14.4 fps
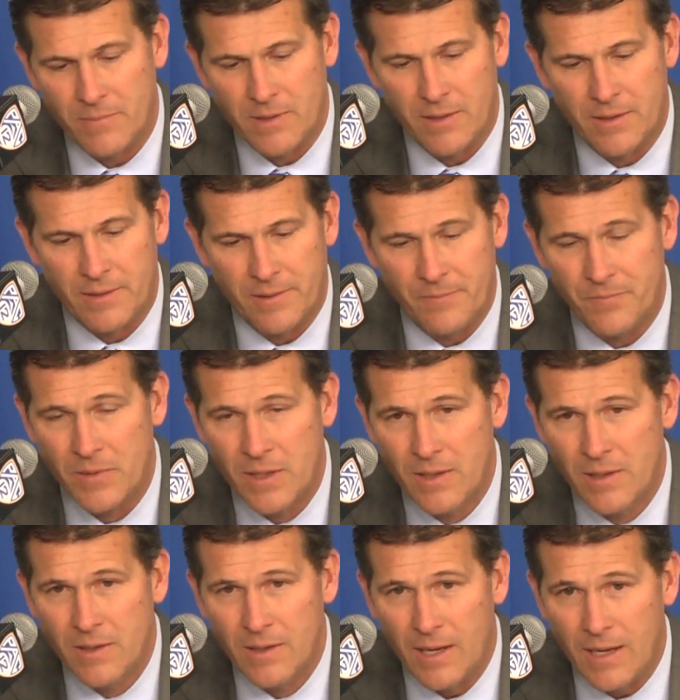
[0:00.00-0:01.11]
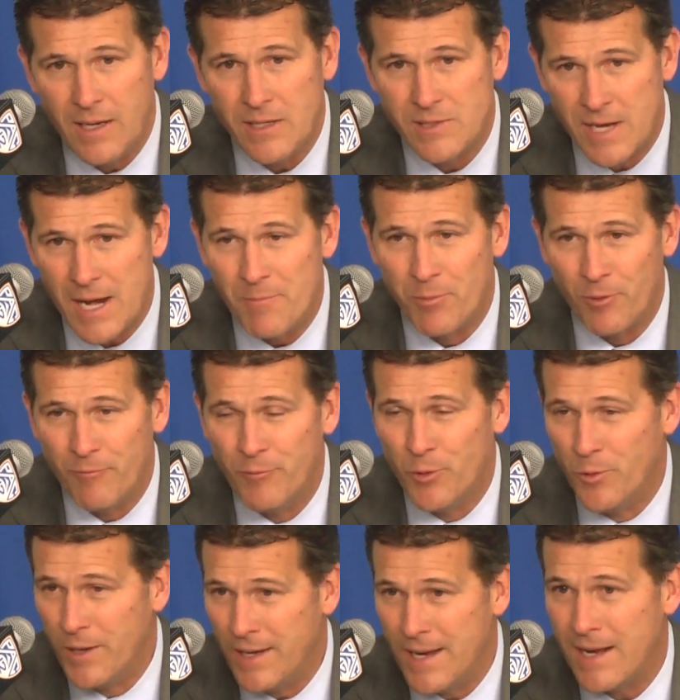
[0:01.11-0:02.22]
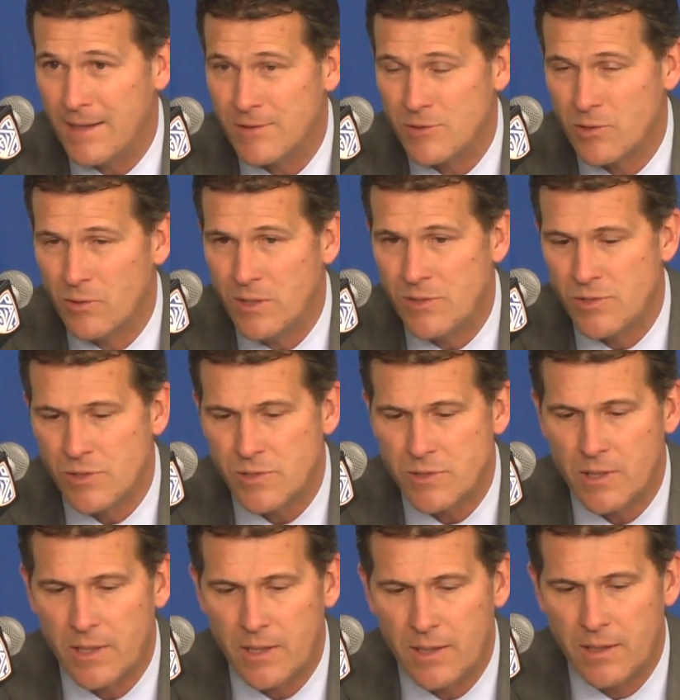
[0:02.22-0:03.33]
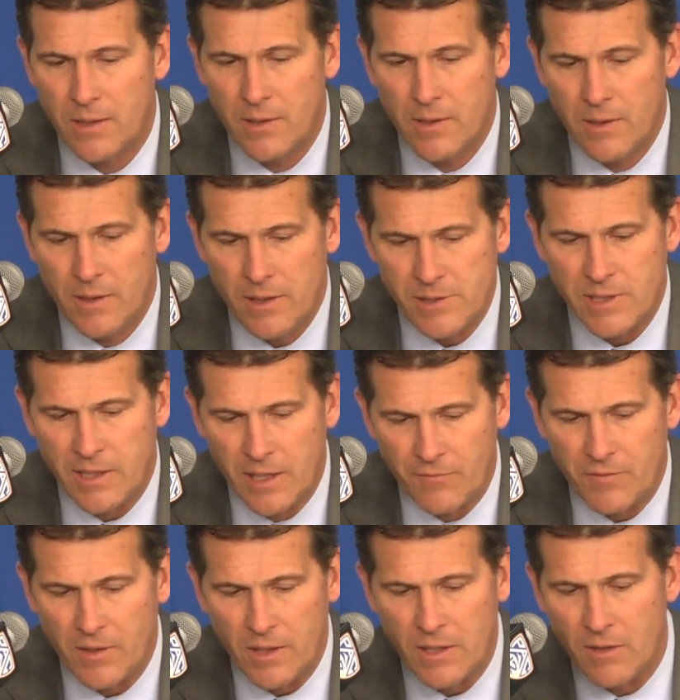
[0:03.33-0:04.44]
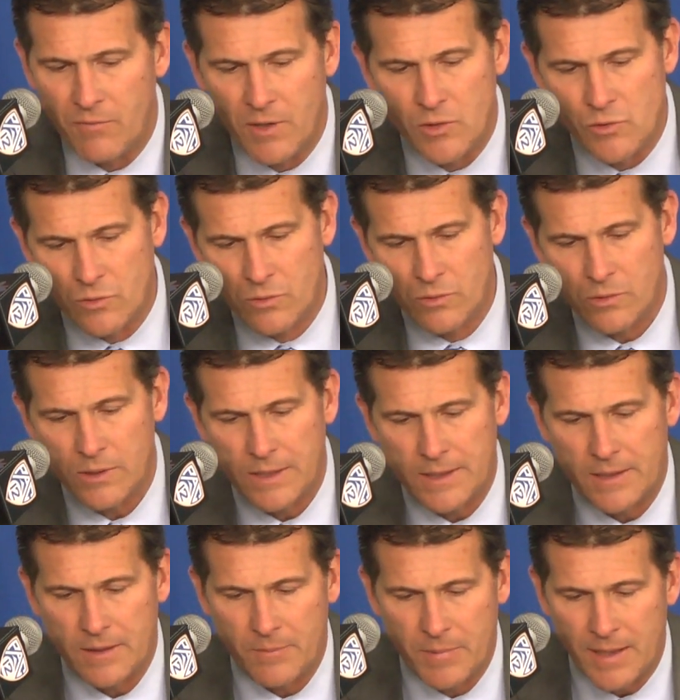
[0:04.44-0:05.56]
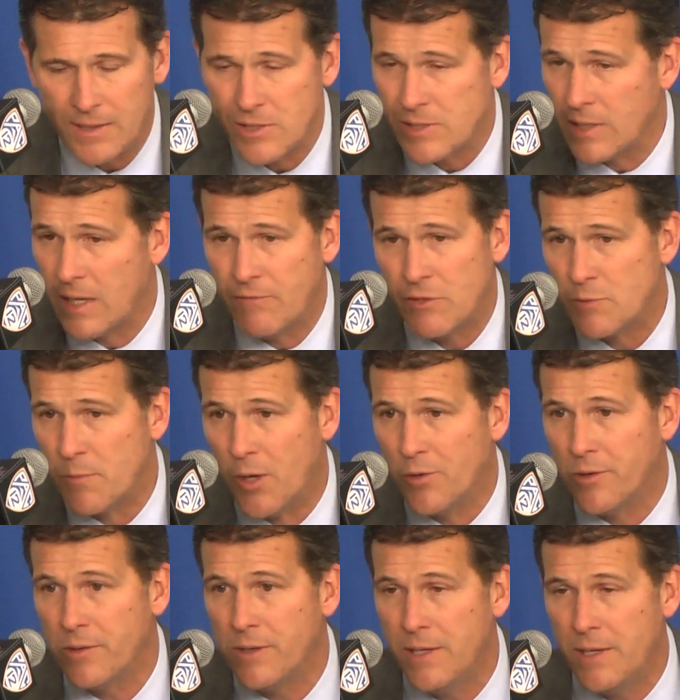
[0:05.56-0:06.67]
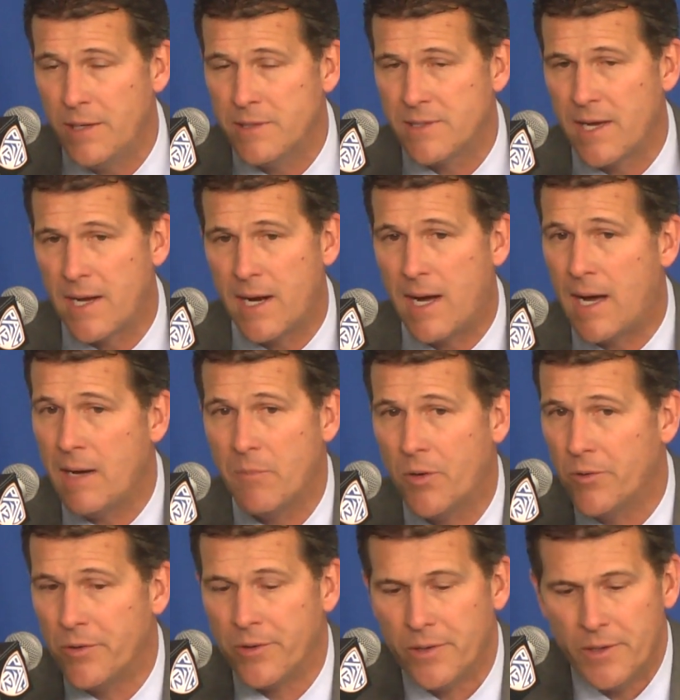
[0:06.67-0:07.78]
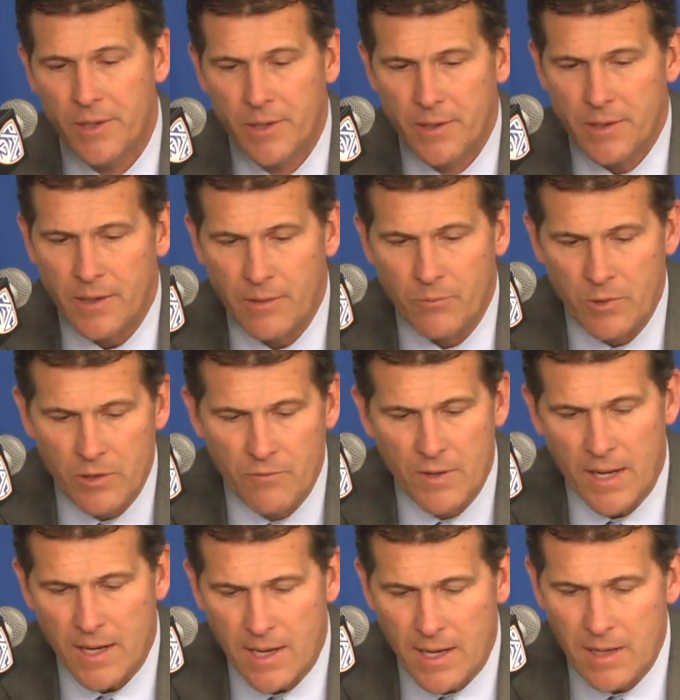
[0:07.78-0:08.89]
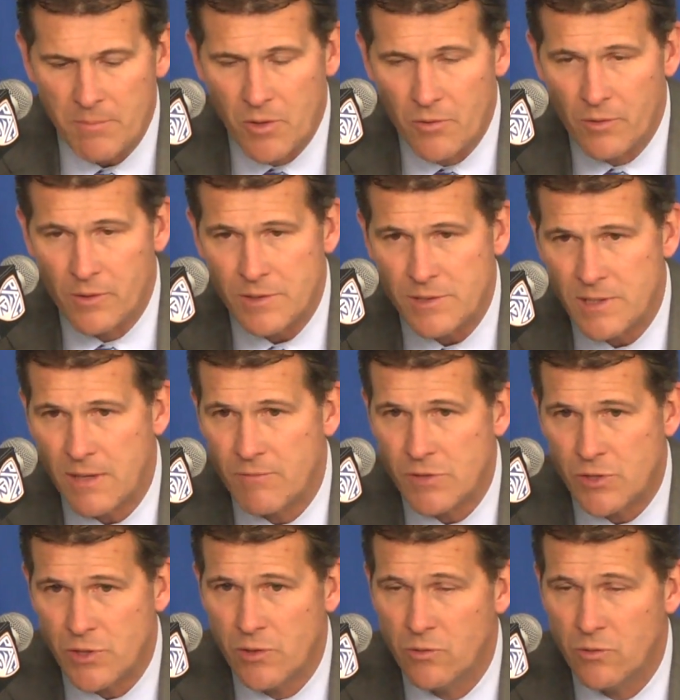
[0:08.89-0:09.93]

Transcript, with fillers: Um, and he's capable of doing that. So he's just. Uh, he's a gifted individual, uh, but I just love his motor. He, has got a high motor, and when you've got a high motor at 7